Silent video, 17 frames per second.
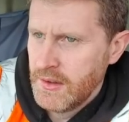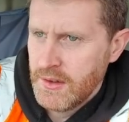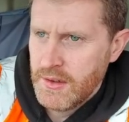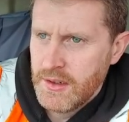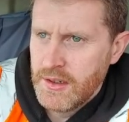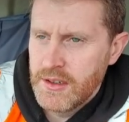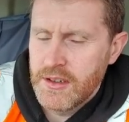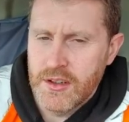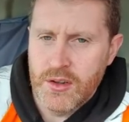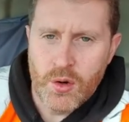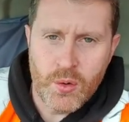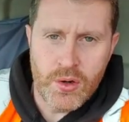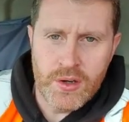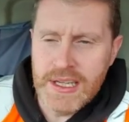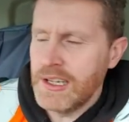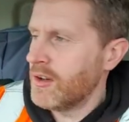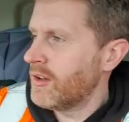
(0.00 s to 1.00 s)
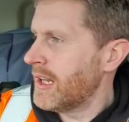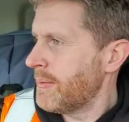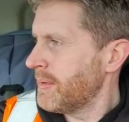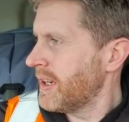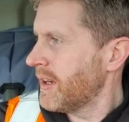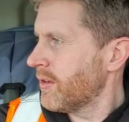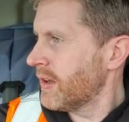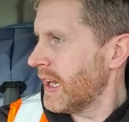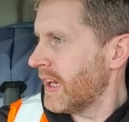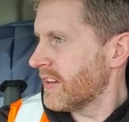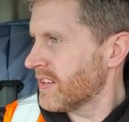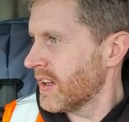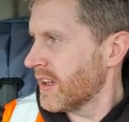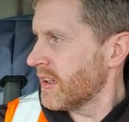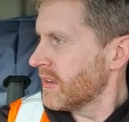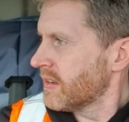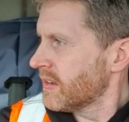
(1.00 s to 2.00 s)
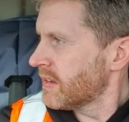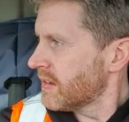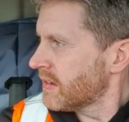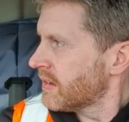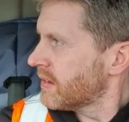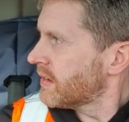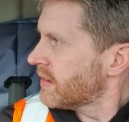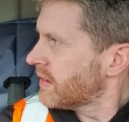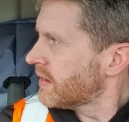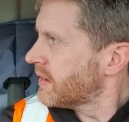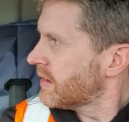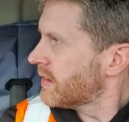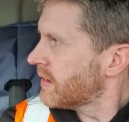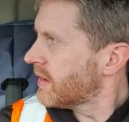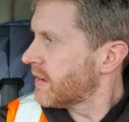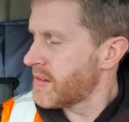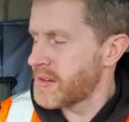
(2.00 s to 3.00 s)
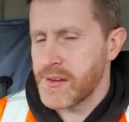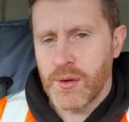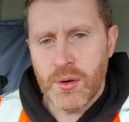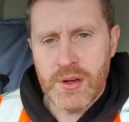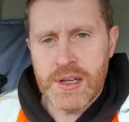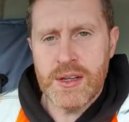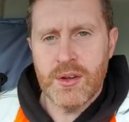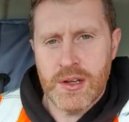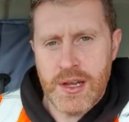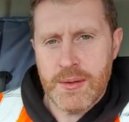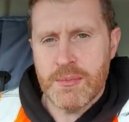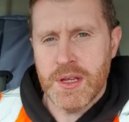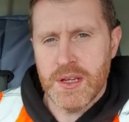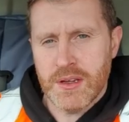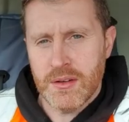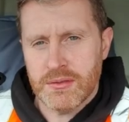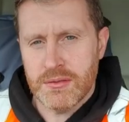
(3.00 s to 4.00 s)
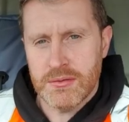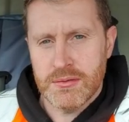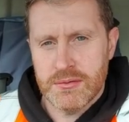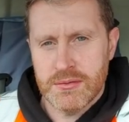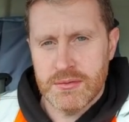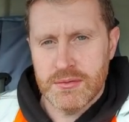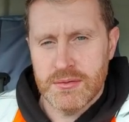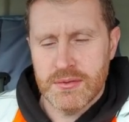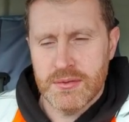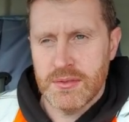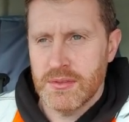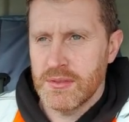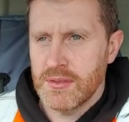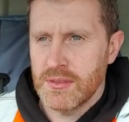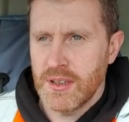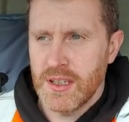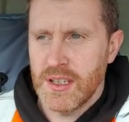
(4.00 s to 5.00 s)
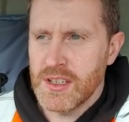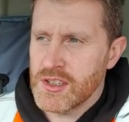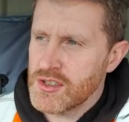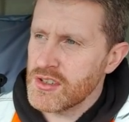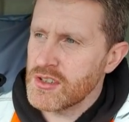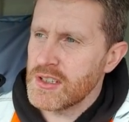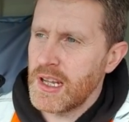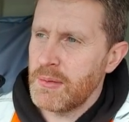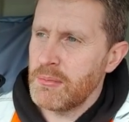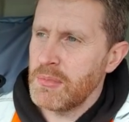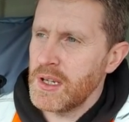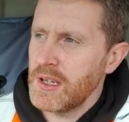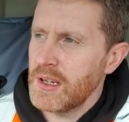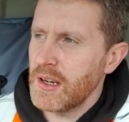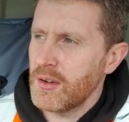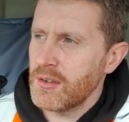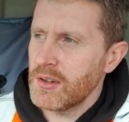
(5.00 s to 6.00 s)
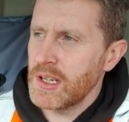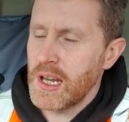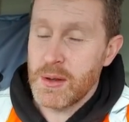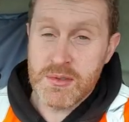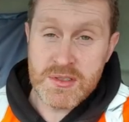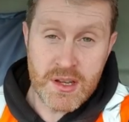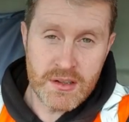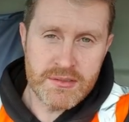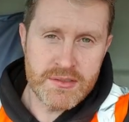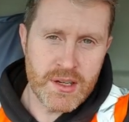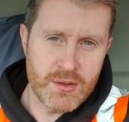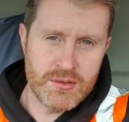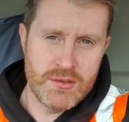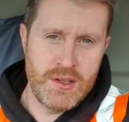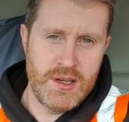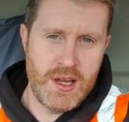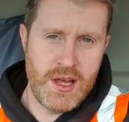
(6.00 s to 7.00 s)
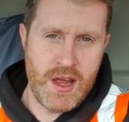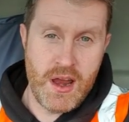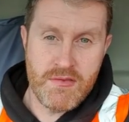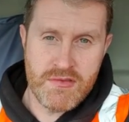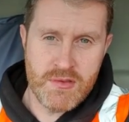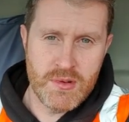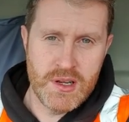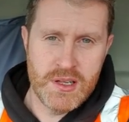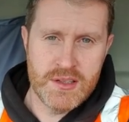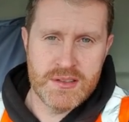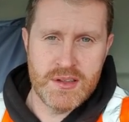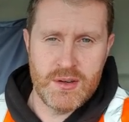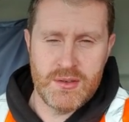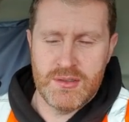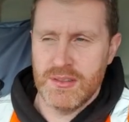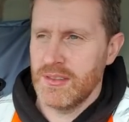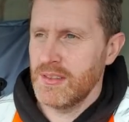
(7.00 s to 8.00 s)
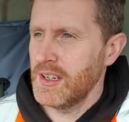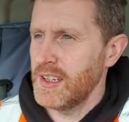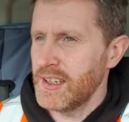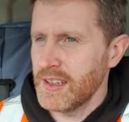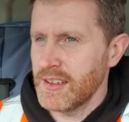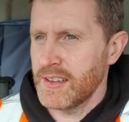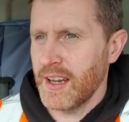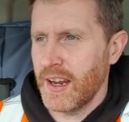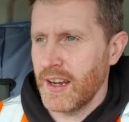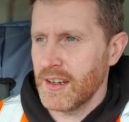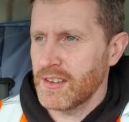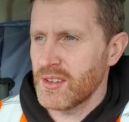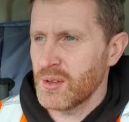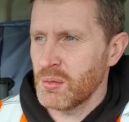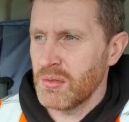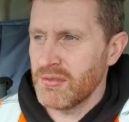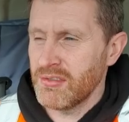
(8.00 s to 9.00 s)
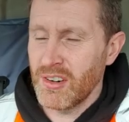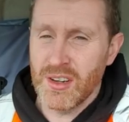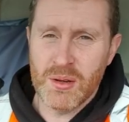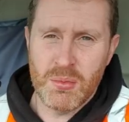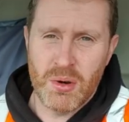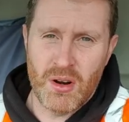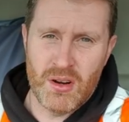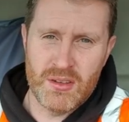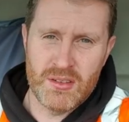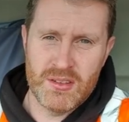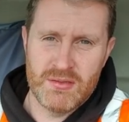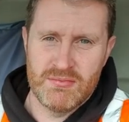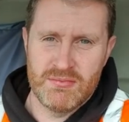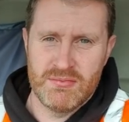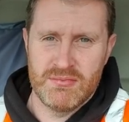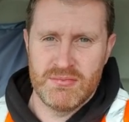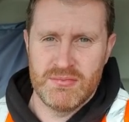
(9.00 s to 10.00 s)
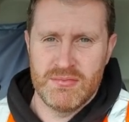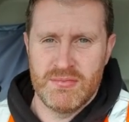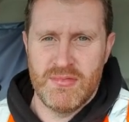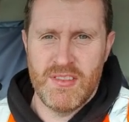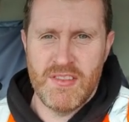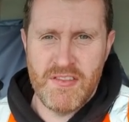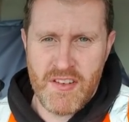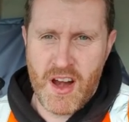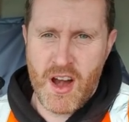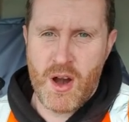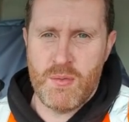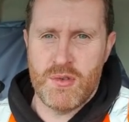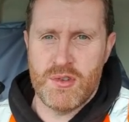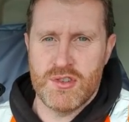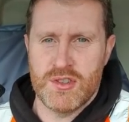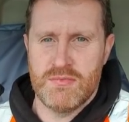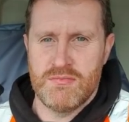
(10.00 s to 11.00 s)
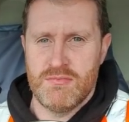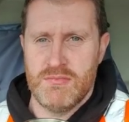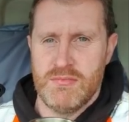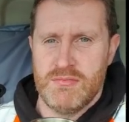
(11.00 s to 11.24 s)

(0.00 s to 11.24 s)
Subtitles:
You know where Leo let me down last night? You know where Leo let me down? He didn't just let me down, he let himself down, he let everyone else down. He didn't thank someone very important. Farmers.